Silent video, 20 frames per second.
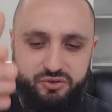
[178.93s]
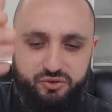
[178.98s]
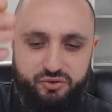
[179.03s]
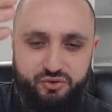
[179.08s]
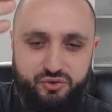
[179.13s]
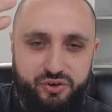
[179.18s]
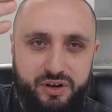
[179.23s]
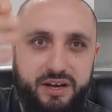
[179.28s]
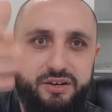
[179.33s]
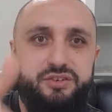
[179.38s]

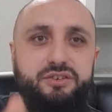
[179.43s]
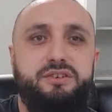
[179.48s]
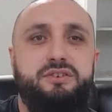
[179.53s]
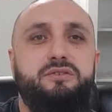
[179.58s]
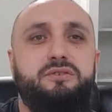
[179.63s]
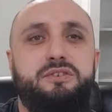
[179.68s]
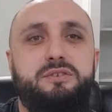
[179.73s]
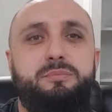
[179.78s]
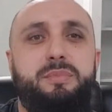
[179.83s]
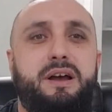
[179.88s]
trashing
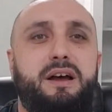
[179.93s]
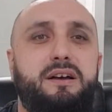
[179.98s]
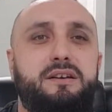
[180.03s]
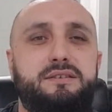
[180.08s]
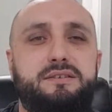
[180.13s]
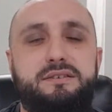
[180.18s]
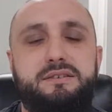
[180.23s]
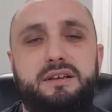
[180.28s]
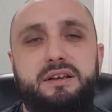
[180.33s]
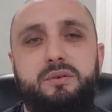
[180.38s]
your
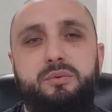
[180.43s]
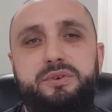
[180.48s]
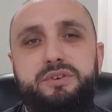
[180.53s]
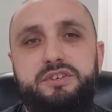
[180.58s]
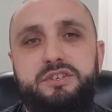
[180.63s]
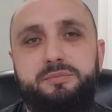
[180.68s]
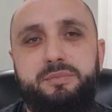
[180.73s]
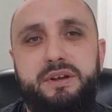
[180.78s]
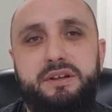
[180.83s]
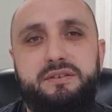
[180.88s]
spouse when you
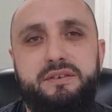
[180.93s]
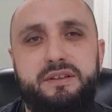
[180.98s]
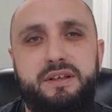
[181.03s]
speak to